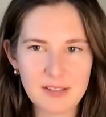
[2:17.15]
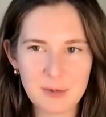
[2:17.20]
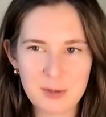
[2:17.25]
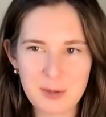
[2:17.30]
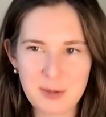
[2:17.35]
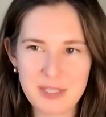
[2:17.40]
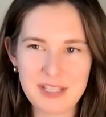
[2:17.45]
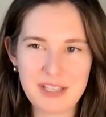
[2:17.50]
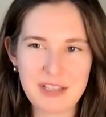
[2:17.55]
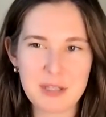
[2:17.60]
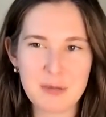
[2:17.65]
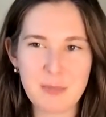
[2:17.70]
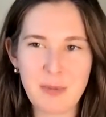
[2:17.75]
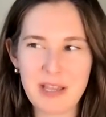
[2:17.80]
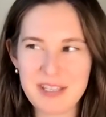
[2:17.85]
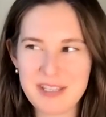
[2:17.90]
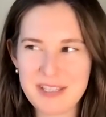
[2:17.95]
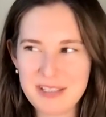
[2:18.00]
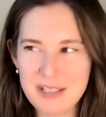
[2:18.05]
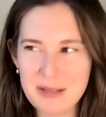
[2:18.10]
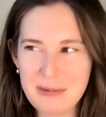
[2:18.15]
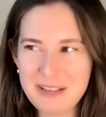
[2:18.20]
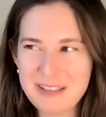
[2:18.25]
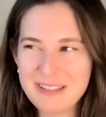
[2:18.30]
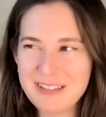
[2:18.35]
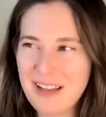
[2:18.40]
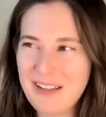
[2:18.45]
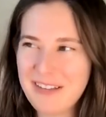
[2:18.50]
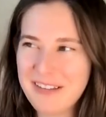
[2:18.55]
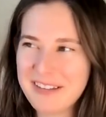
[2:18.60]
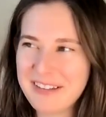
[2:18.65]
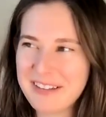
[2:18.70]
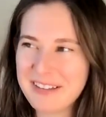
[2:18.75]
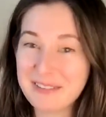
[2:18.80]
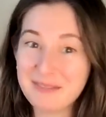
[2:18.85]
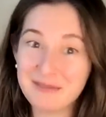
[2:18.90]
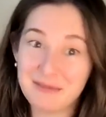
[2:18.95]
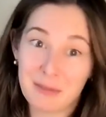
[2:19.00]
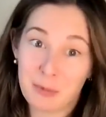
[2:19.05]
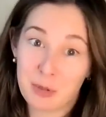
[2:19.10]
say spicy lemon. Not like,
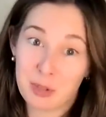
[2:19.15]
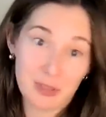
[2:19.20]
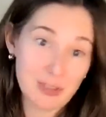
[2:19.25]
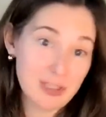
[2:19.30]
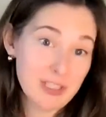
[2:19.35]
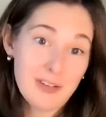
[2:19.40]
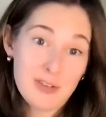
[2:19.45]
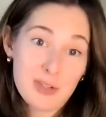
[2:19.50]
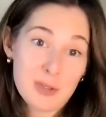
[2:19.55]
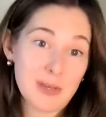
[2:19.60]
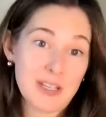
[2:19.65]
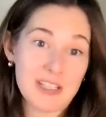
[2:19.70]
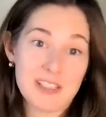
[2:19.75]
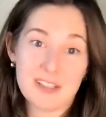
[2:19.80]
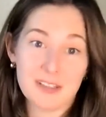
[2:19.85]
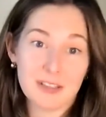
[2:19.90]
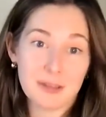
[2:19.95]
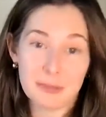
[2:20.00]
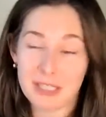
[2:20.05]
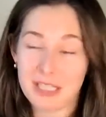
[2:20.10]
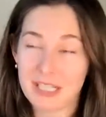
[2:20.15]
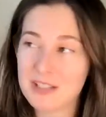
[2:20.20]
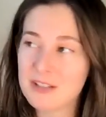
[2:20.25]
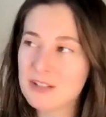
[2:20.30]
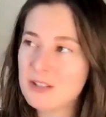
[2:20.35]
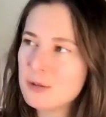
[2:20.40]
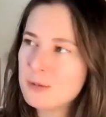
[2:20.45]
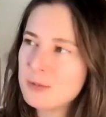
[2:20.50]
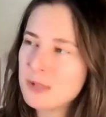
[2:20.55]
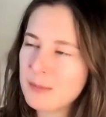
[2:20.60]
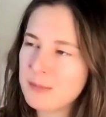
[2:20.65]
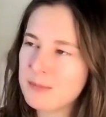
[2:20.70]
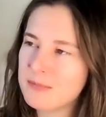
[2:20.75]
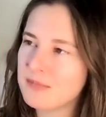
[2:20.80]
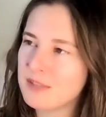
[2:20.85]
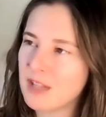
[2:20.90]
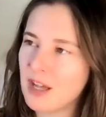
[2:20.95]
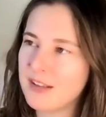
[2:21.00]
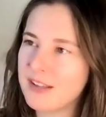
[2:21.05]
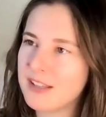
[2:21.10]
I mean, you can have spicy lemon, I guess, too, but I'm
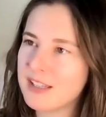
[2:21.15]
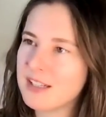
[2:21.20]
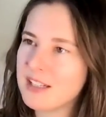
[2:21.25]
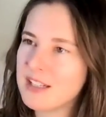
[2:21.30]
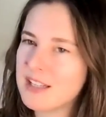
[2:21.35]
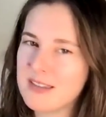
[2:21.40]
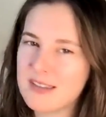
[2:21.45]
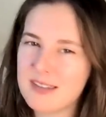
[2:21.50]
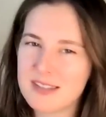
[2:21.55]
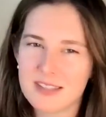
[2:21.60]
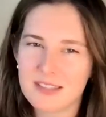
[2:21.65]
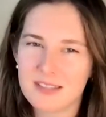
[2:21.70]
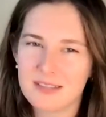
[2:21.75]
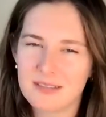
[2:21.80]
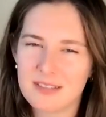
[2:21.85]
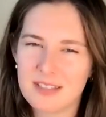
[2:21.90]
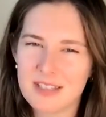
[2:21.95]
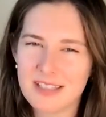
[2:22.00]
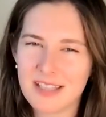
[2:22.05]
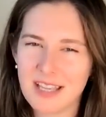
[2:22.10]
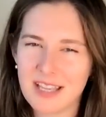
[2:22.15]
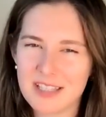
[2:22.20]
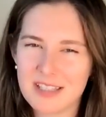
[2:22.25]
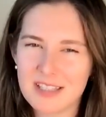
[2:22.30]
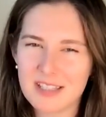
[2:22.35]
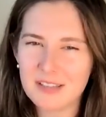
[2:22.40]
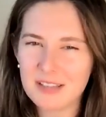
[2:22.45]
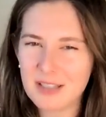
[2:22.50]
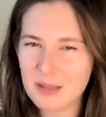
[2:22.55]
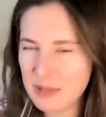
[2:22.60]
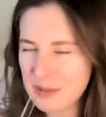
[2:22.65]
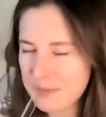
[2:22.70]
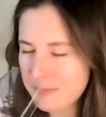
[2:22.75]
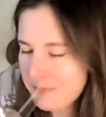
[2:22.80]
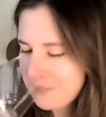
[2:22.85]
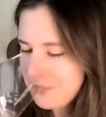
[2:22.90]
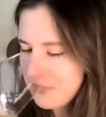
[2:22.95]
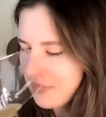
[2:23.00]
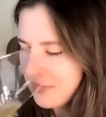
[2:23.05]
not like a zesty lemon.